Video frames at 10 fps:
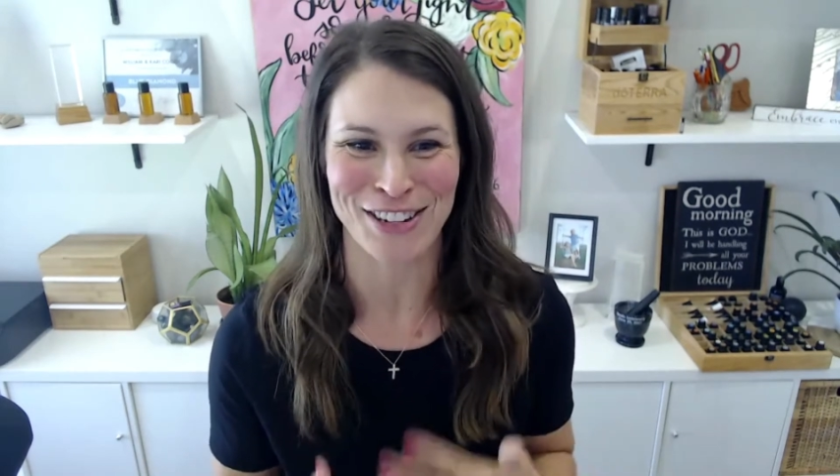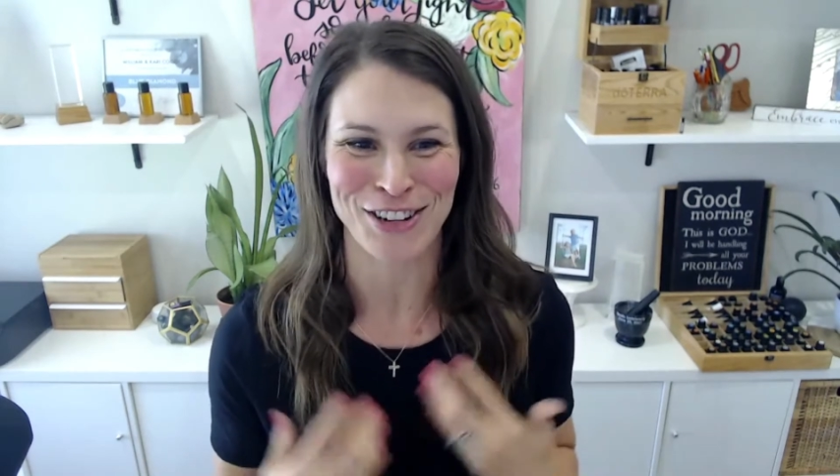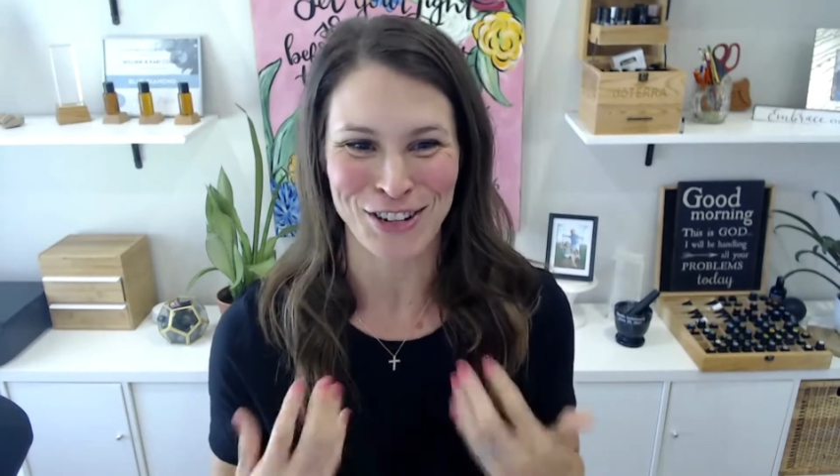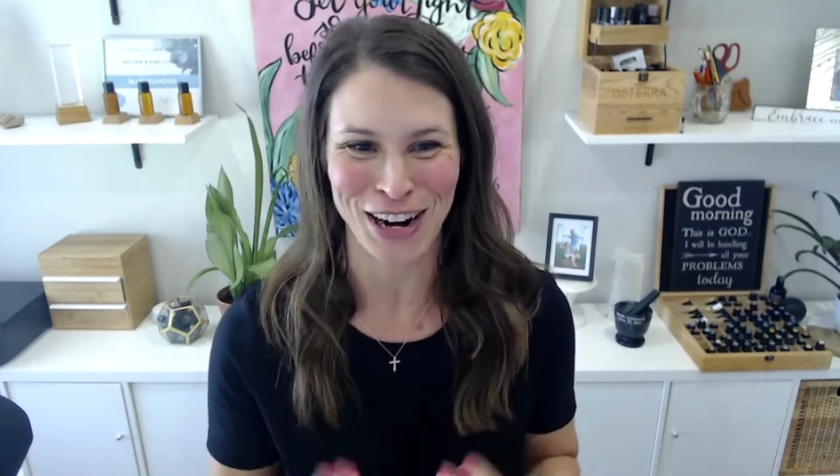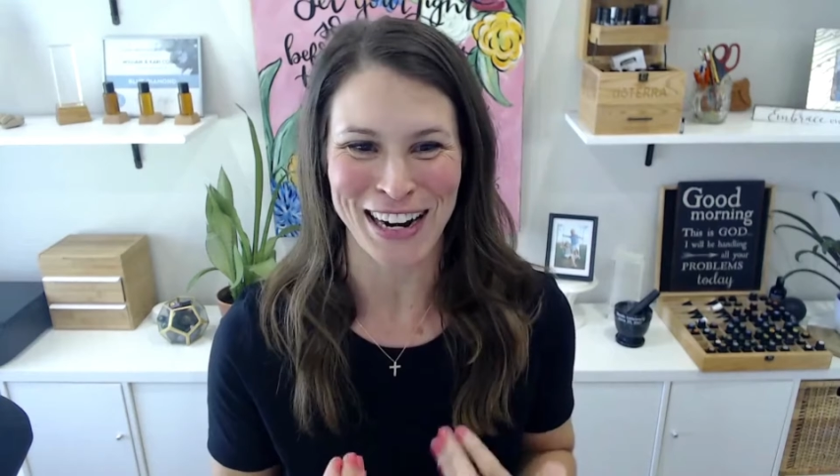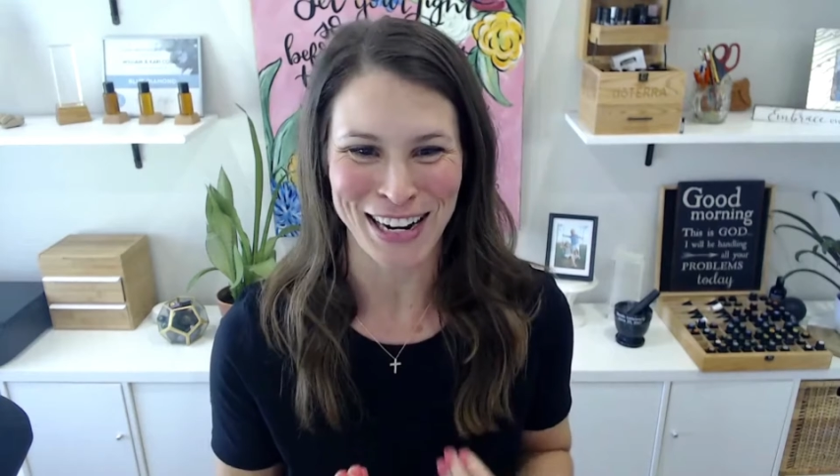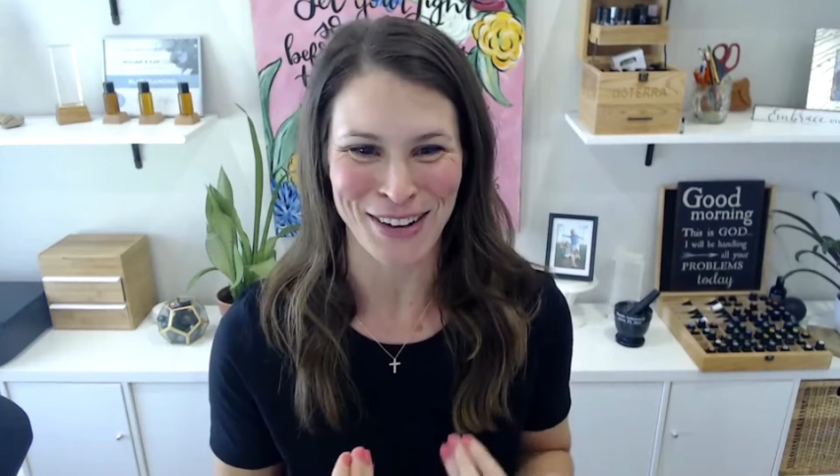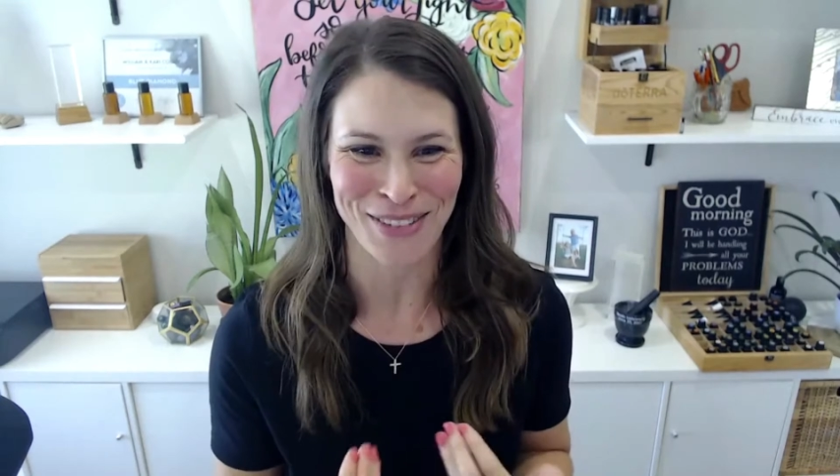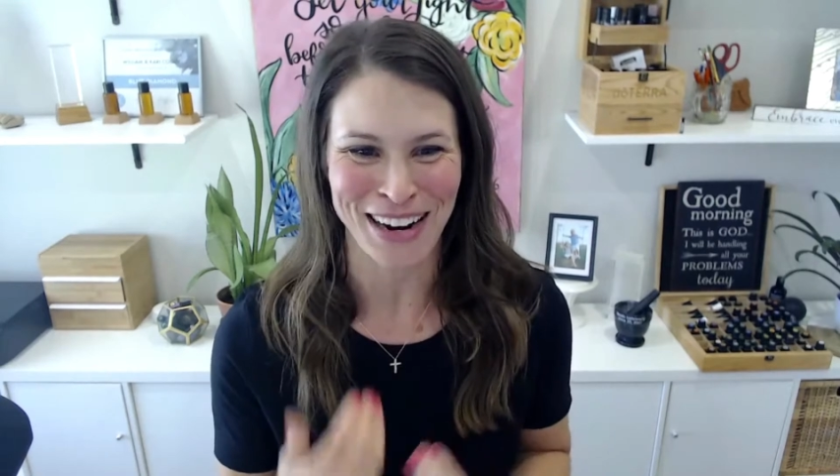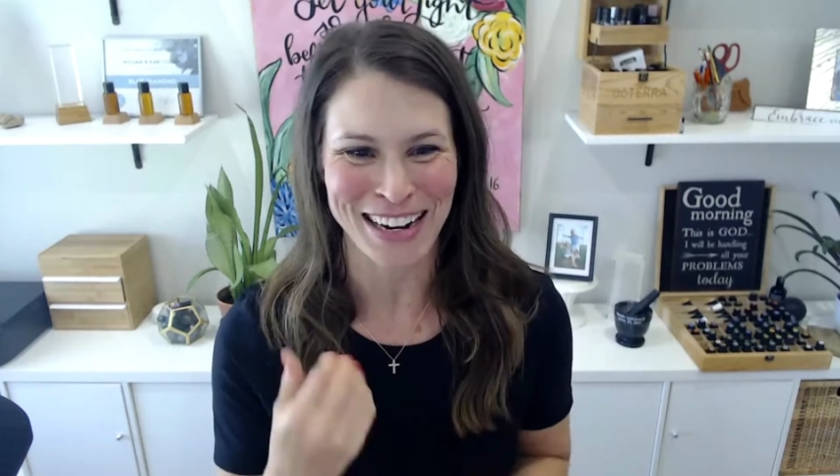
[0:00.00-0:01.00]
You're trying to get
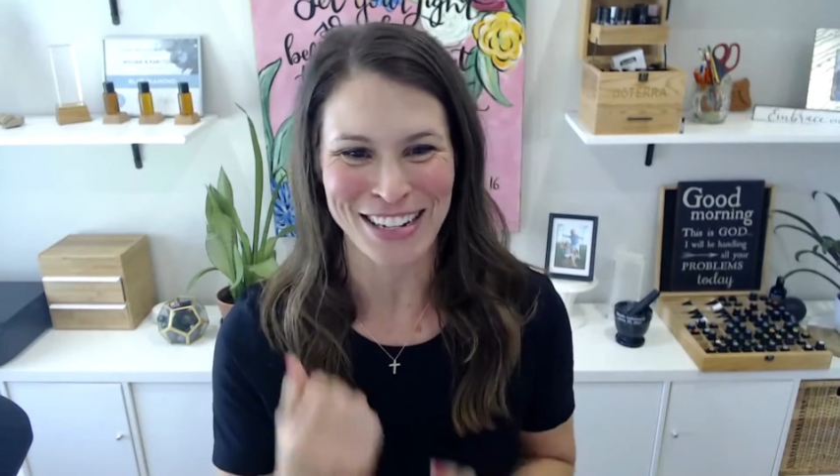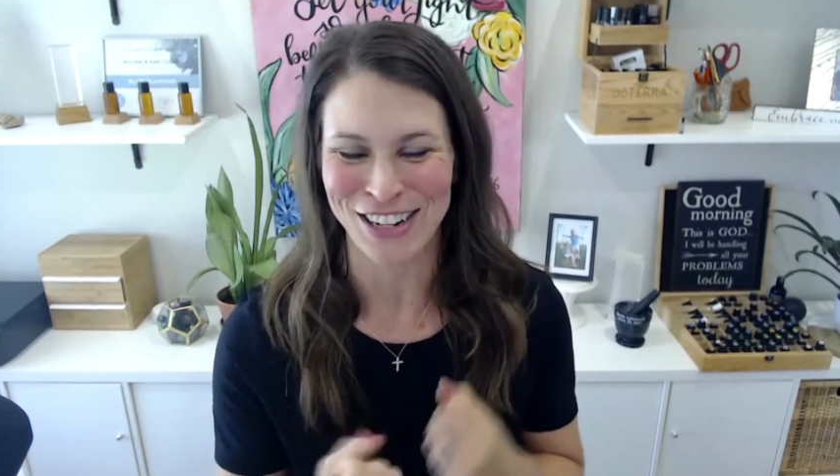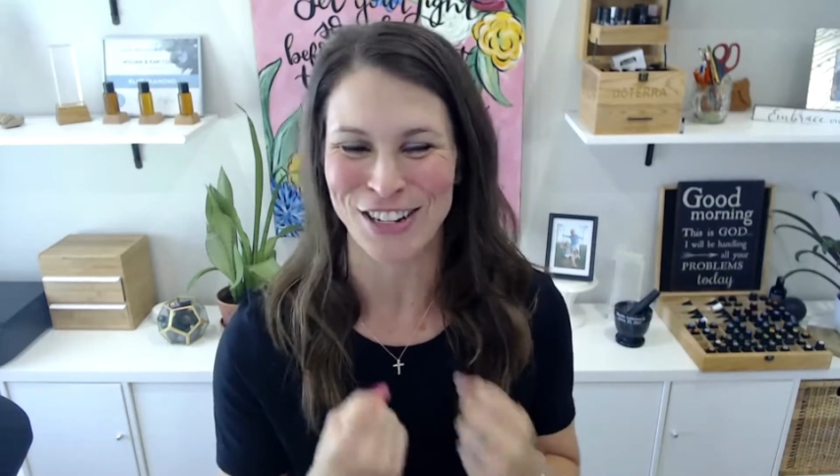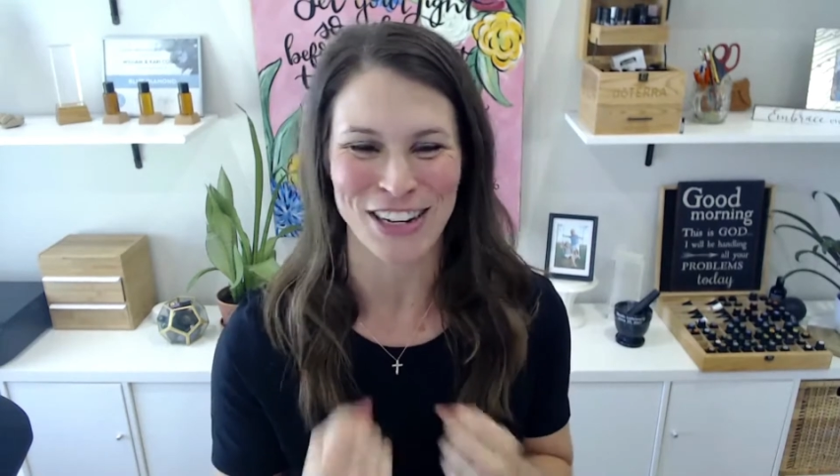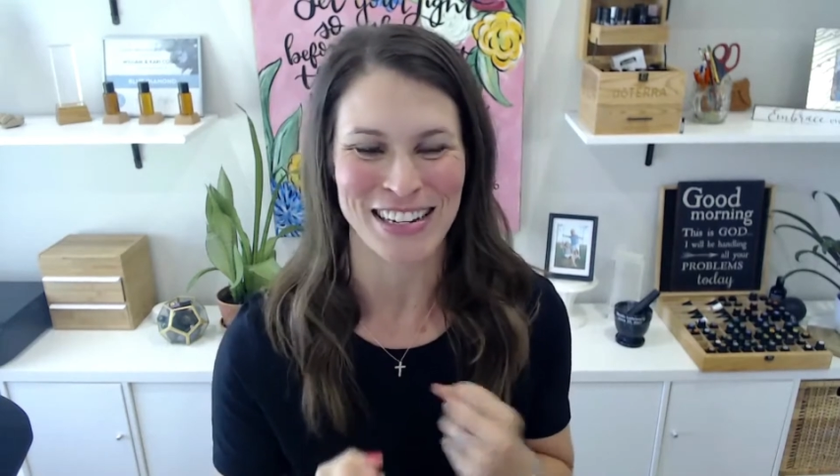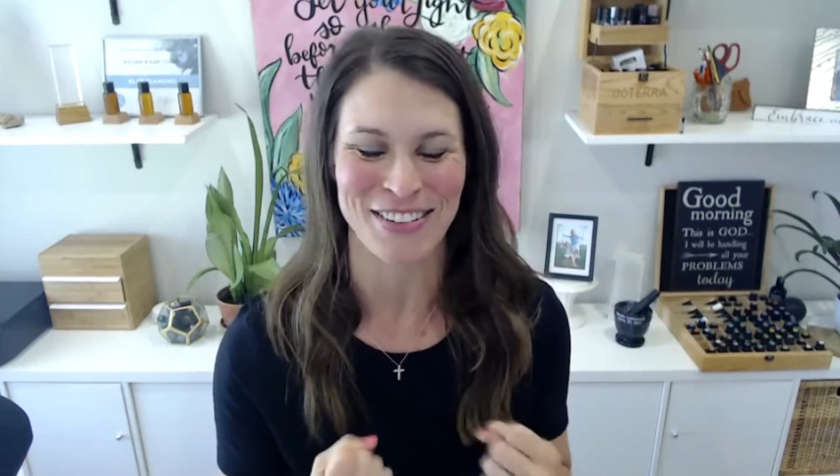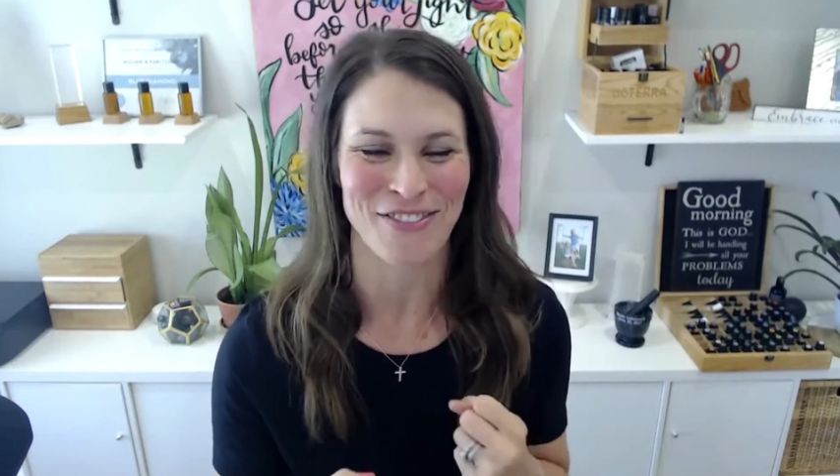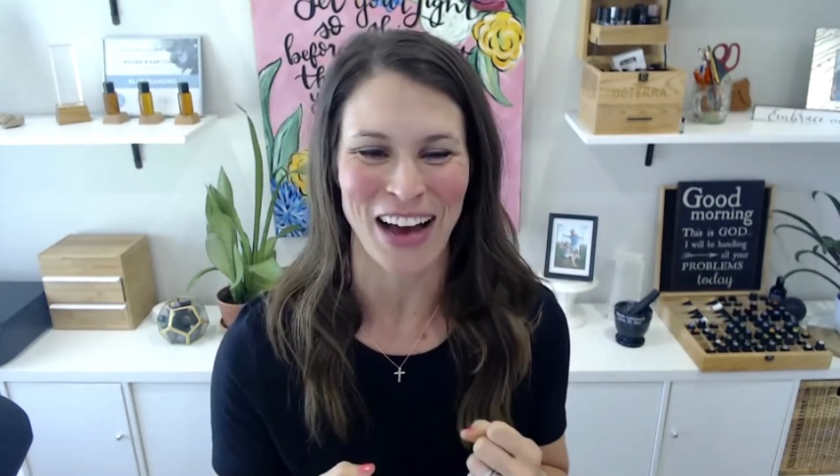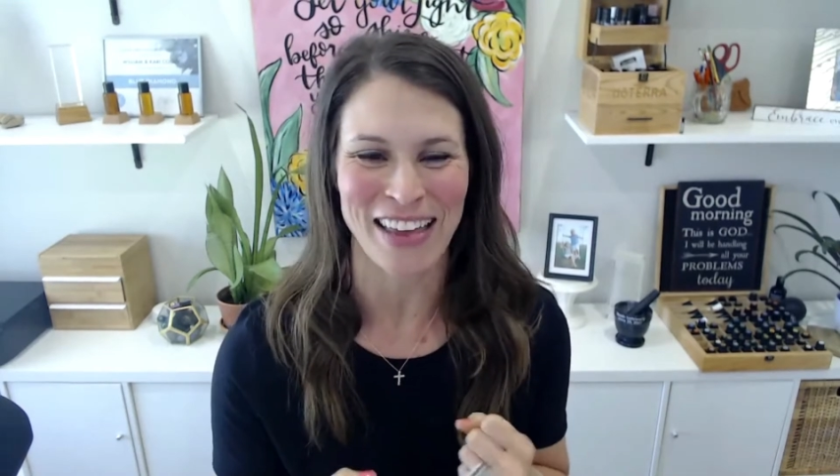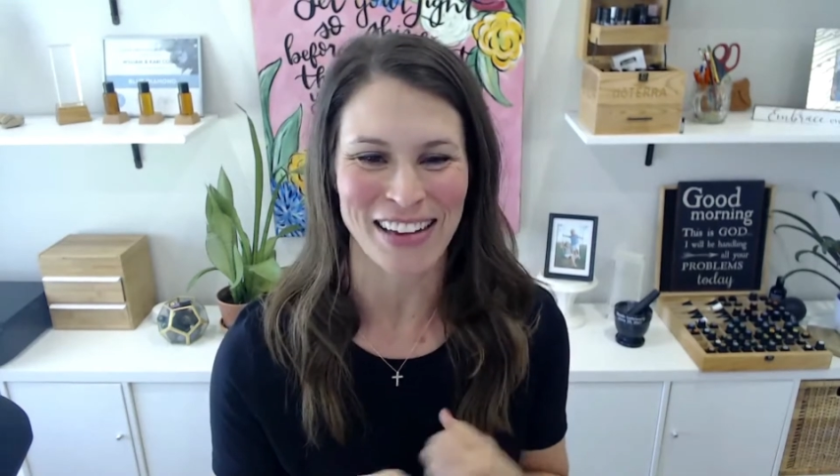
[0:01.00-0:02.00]
ready to just fight